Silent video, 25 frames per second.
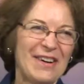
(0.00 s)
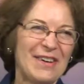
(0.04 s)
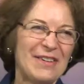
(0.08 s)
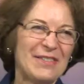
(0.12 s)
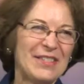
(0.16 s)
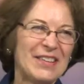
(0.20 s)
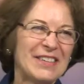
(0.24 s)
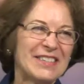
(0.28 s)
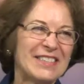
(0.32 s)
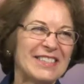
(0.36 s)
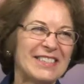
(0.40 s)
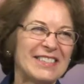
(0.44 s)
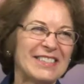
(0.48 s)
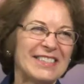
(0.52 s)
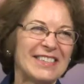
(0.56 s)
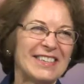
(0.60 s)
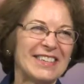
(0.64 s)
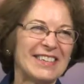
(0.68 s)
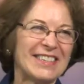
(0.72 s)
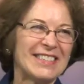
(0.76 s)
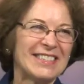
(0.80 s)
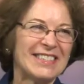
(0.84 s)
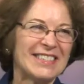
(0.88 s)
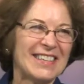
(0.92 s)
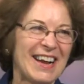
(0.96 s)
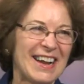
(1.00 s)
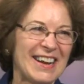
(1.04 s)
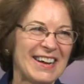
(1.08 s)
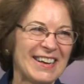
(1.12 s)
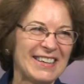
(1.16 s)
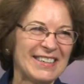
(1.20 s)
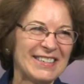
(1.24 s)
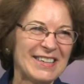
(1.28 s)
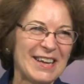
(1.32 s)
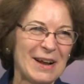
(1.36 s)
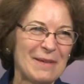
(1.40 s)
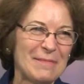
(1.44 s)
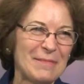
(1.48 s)
This is an
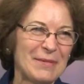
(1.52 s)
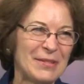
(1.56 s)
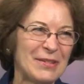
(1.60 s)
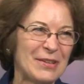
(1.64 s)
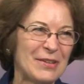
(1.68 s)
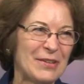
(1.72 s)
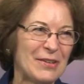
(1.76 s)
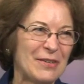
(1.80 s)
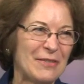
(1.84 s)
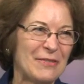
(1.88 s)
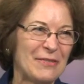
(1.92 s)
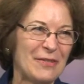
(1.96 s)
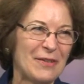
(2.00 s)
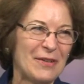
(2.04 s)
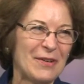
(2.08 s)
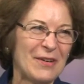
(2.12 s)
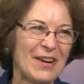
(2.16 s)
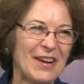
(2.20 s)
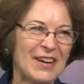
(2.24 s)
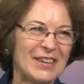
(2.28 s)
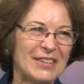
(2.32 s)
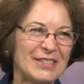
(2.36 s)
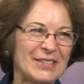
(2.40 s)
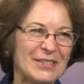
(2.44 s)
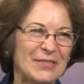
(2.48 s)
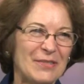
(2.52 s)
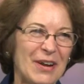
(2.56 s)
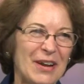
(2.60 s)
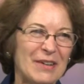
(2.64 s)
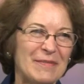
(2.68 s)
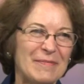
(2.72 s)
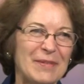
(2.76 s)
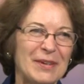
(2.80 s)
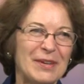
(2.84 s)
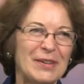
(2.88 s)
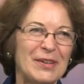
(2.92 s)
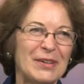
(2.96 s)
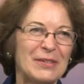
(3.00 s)
exciting time of the year for us,
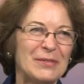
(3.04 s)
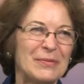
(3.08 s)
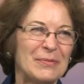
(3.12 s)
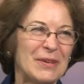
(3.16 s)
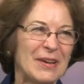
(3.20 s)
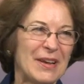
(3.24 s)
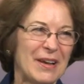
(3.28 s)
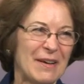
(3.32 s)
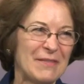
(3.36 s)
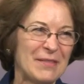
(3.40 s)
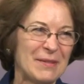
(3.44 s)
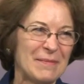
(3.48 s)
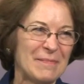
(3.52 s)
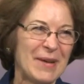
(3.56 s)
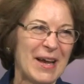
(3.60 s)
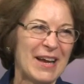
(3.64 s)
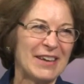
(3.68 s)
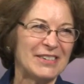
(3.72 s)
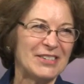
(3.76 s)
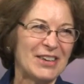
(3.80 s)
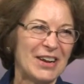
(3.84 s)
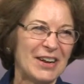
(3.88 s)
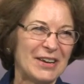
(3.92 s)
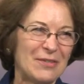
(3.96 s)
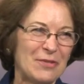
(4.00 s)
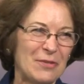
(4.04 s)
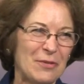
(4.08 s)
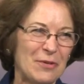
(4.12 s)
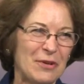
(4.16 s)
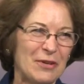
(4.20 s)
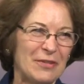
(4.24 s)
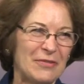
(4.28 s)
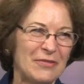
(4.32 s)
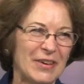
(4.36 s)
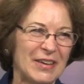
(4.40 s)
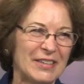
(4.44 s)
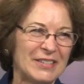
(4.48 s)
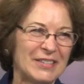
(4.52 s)
Greg, because we have the Magi
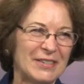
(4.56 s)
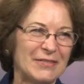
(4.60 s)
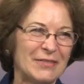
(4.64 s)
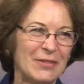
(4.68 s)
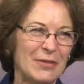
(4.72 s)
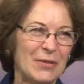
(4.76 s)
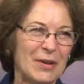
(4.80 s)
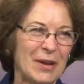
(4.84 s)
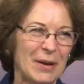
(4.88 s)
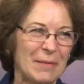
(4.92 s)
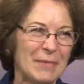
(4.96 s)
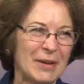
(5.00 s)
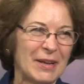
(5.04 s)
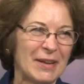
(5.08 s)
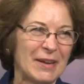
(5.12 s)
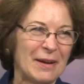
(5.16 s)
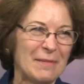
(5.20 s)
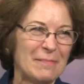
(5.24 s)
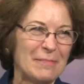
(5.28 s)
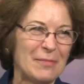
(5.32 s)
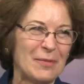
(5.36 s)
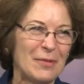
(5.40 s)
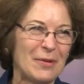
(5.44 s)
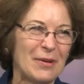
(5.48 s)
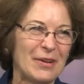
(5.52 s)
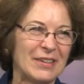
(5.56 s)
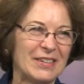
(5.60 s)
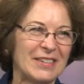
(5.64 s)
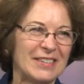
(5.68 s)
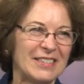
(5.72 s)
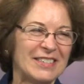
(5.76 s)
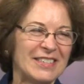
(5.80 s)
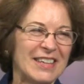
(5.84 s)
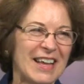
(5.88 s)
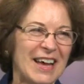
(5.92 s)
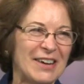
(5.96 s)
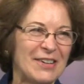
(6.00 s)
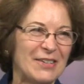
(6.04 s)
Choral Festival coming up on
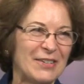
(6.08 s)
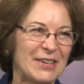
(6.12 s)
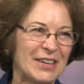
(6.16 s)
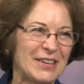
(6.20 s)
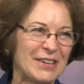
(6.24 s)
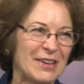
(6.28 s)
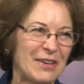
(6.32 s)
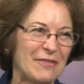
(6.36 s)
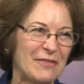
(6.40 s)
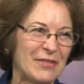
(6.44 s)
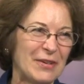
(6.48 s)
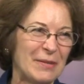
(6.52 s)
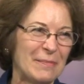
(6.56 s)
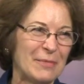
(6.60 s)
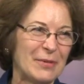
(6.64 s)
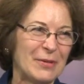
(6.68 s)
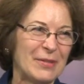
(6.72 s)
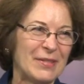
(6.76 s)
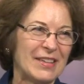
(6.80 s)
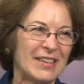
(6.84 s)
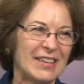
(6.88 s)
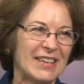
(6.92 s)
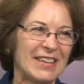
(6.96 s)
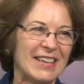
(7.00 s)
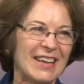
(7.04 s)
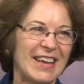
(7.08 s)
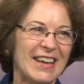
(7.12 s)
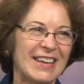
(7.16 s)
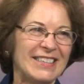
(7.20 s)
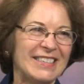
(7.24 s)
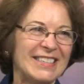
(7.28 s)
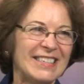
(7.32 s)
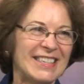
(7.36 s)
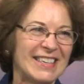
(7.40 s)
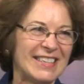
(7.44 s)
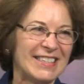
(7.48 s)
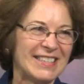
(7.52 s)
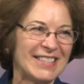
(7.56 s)
Saturday, November the
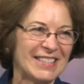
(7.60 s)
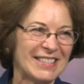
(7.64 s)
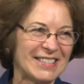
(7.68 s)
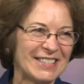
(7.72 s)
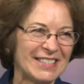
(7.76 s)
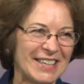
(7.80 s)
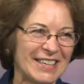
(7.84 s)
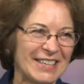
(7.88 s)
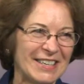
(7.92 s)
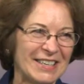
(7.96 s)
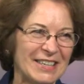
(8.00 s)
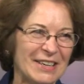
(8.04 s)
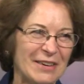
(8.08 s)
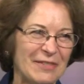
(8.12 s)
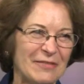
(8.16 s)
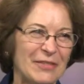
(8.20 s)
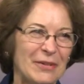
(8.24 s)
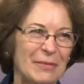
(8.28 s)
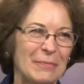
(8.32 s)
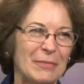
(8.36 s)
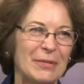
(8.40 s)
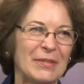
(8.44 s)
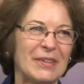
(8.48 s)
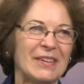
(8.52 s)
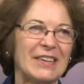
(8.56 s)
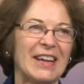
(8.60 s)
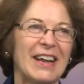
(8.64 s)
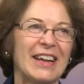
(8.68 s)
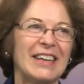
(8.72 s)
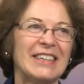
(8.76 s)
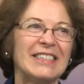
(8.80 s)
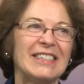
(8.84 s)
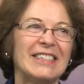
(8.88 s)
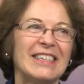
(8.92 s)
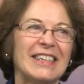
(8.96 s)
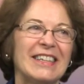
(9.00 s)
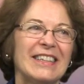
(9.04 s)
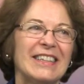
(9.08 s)
18th and Sunday, November the
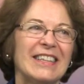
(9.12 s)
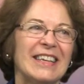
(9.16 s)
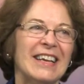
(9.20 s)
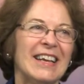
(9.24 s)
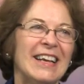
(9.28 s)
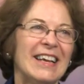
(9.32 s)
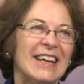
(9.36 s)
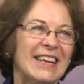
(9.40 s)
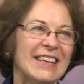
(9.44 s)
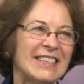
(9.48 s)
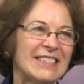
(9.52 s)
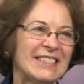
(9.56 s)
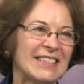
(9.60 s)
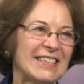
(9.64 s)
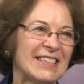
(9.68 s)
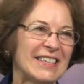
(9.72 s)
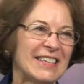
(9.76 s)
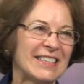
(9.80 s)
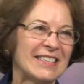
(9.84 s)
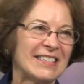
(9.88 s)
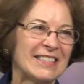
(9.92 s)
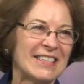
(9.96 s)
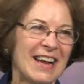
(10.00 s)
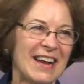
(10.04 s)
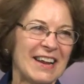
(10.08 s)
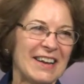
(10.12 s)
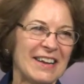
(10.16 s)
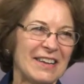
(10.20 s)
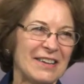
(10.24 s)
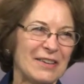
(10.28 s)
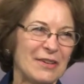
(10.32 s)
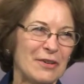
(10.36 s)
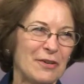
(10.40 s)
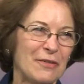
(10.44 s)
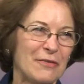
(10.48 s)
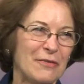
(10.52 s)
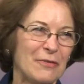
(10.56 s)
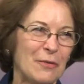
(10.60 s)
19th. It's an exciting
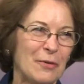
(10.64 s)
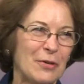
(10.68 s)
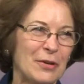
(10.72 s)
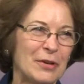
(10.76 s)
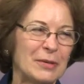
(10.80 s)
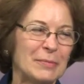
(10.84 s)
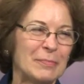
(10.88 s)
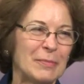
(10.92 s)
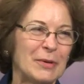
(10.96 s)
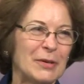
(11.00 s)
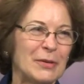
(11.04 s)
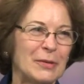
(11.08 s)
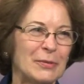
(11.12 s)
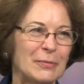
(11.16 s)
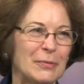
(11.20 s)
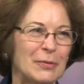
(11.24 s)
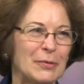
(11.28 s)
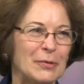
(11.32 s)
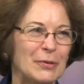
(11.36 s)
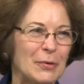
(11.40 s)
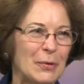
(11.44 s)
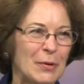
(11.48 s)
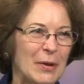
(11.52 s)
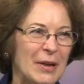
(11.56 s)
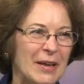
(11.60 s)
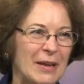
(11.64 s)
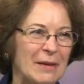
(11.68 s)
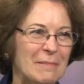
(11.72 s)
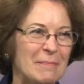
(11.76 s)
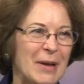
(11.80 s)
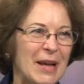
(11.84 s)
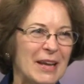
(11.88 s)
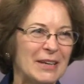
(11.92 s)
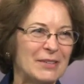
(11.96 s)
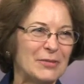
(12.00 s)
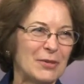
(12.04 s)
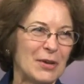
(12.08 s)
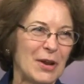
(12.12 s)
year for us because we're doing a
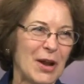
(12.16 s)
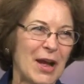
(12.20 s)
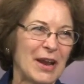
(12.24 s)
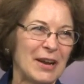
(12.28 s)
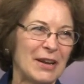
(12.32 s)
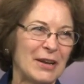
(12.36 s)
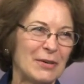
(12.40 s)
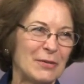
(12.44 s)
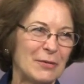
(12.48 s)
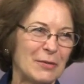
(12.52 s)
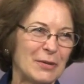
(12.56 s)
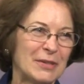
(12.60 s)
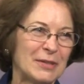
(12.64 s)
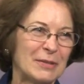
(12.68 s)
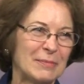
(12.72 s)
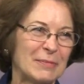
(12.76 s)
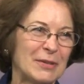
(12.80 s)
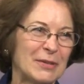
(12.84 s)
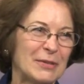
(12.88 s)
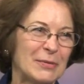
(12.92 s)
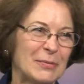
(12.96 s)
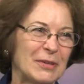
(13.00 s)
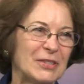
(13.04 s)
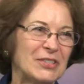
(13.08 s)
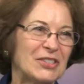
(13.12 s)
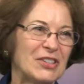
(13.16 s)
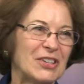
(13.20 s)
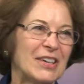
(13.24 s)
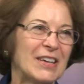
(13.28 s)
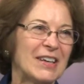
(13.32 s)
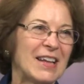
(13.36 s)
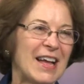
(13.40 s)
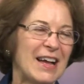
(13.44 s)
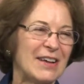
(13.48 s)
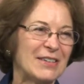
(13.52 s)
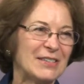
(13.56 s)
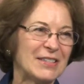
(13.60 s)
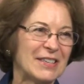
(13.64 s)
patriotic Christmas, which
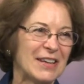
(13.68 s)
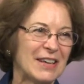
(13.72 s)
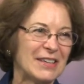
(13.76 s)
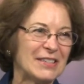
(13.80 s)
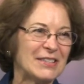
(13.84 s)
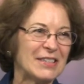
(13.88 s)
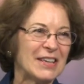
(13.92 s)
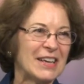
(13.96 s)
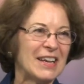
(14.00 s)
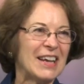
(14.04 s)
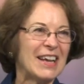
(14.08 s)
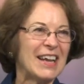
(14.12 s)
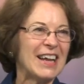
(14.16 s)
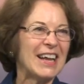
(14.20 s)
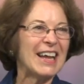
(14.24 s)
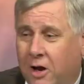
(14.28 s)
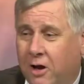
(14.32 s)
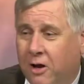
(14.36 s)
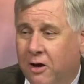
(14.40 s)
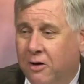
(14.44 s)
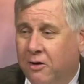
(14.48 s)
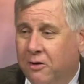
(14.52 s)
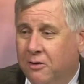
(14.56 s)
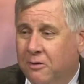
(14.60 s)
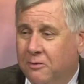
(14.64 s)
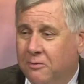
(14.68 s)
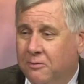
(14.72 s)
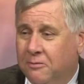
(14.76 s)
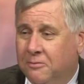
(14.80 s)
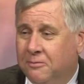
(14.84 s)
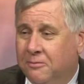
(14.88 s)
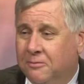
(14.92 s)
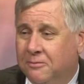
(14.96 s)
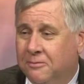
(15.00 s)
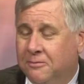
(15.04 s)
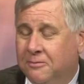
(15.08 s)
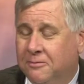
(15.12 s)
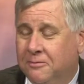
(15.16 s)
allows Us... Patriotic?
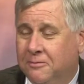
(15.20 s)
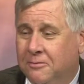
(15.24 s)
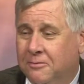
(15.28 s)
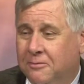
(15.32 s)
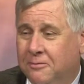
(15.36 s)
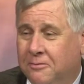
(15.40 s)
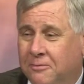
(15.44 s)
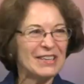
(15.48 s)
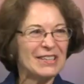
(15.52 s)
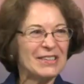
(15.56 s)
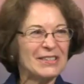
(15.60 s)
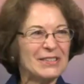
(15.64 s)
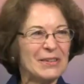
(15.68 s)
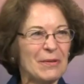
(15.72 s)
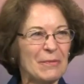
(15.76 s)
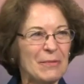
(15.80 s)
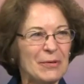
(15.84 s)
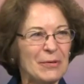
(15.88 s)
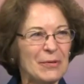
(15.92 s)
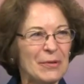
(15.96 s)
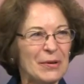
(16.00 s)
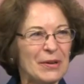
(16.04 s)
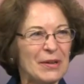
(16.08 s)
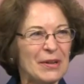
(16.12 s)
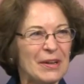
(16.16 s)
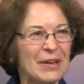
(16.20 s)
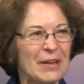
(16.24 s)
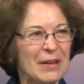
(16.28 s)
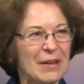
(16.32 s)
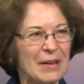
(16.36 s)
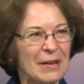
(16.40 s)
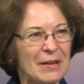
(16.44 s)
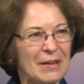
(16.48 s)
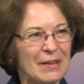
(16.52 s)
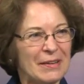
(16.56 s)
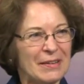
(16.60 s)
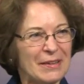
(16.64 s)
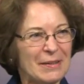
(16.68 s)
Yes. So we're going to
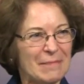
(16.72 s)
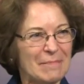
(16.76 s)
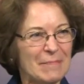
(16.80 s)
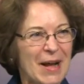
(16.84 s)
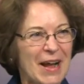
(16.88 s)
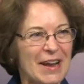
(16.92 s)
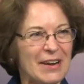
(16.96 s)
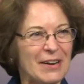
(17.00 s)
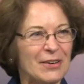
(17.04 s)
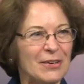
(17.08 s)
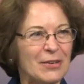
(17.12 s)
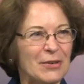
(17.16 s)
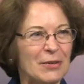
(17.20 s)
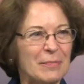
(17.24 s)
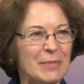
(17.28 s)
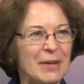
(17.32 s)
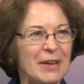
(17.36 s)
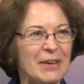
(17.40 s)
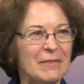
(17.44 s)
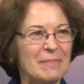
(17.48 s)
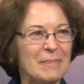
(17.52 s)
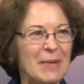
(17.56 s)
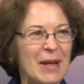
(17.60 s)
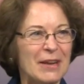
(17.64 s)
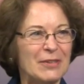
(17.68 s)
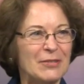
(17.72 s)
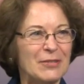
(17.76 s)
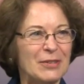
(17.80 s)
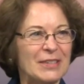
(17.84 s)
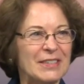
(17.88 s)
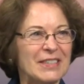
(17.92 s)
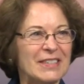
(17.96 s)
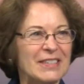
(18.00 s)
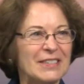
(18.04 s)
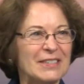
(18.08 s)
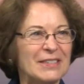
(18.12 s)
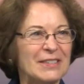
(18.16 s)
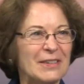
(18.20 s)
combine a little bit of
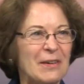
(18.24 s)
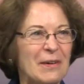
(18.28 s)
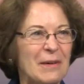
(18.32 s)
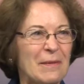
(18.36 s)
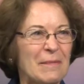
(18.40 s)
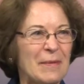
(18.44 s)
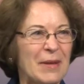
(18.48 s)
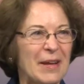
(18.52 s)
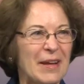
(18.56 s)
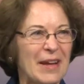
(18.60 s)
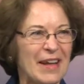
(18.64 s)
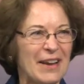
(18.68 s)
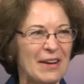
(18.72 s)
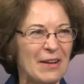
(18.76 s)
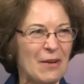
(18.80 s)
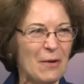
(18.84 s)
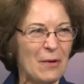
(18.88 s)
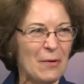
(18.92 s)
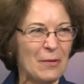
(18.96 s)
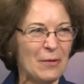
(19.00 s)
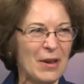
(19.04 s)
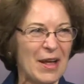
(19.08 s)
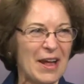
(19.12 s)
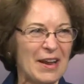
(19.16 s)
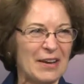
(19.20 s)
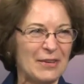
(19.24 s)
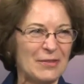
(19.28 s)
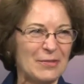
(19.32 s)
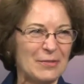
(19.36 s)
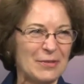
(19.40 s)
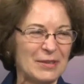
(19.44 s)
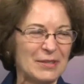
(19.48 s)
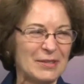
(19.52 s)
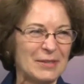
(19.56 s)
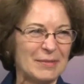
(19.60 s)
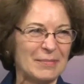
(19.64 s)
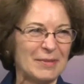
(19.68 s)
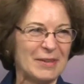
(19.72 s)
patriotism and a whole lot of
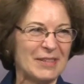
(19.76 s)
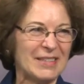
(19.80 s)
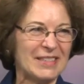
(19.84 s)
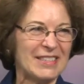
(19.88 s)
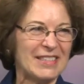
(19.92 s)
Christmas.